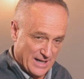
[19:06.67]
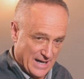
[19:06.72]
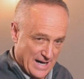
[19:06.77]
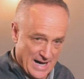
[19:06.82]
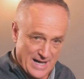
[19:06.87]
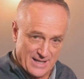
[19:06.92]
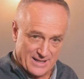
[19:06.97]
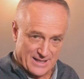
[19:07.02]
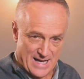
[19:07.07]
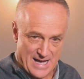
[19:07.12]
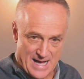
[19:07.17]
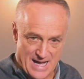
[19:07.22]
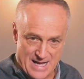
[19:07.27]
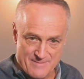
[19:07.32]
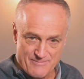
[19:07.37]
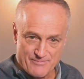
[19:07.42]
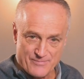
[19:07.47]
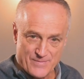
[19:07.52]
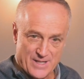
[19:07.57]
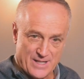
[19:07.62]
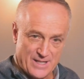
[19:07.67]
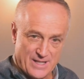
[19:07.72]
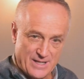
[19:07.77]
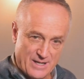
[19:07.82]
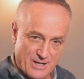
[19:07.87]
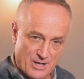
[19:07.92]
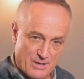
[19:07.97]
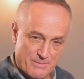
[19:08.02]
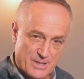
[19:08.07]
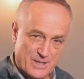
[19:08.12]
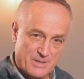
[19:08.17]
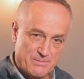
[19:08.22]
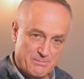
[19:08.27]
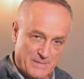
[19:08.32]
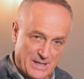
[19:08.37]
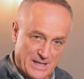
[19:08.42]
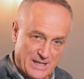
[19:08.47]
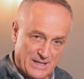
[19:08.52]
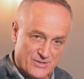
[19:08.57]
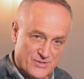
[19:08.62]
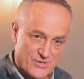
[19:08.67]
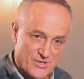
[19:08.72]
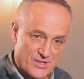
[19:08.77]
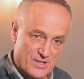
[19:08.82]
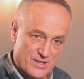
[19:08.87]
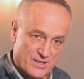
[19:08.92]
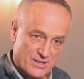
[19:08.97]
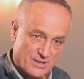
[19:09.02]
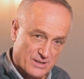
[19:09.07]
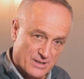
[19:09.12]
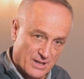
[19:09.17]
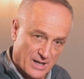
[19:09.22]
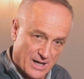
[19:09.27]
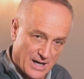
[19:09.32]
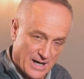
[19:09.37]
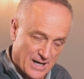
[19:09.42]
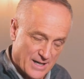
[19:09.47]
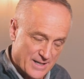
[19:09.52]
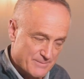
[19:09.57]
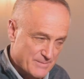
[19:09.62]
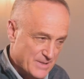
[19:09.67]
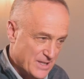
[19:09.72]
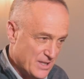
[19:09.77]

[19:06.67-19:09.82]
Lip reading: Allah in Arabic means God.